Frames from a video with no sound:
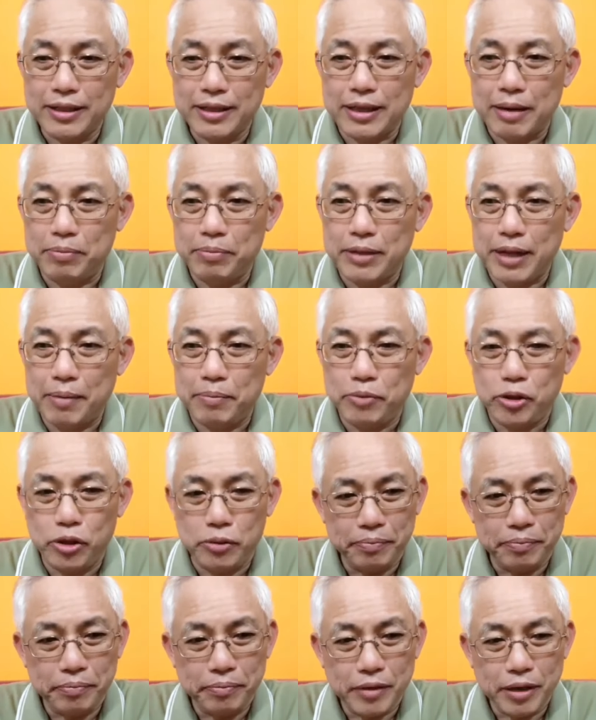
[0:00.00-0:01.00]

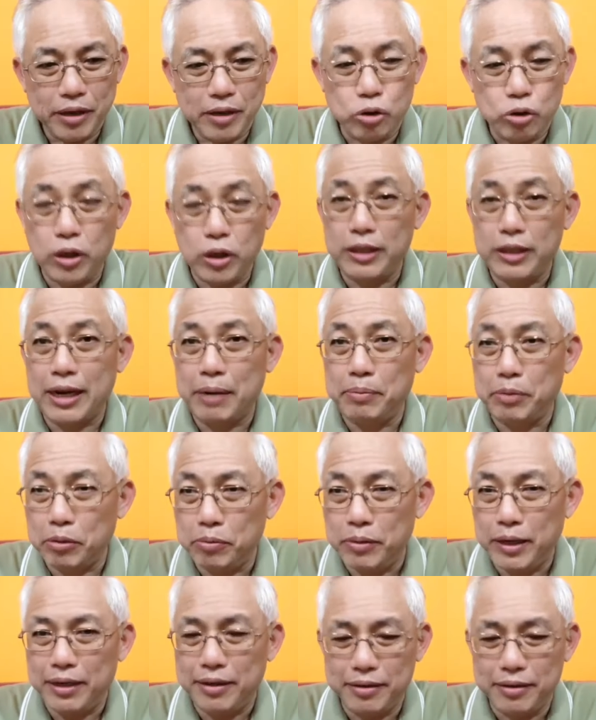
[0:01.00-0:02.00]
Sometimes 3 times
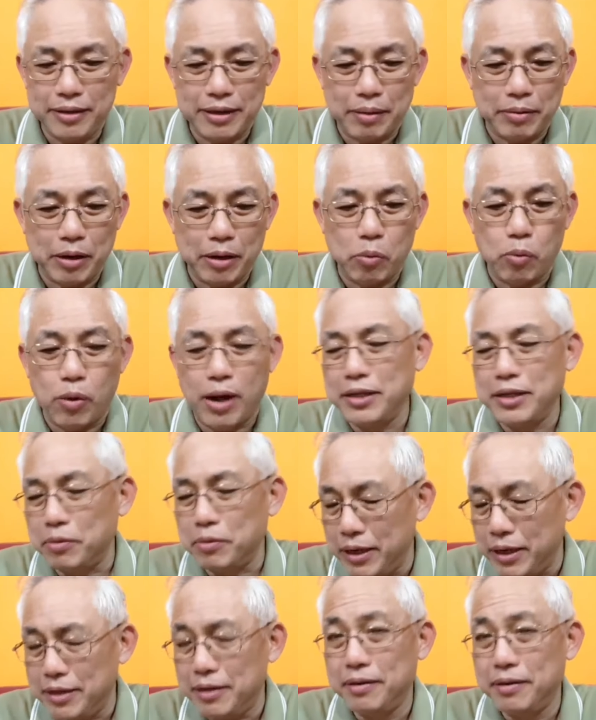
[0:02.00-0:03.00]
a week, sometimes
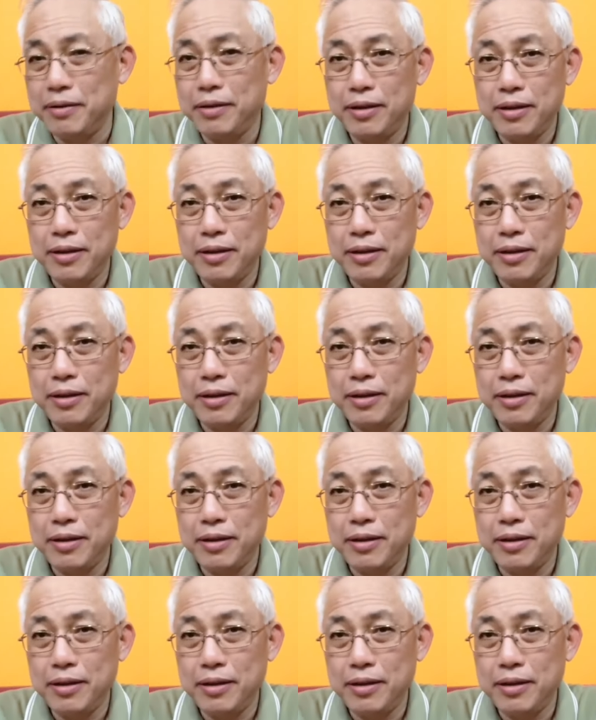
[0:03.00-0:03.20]
once a week.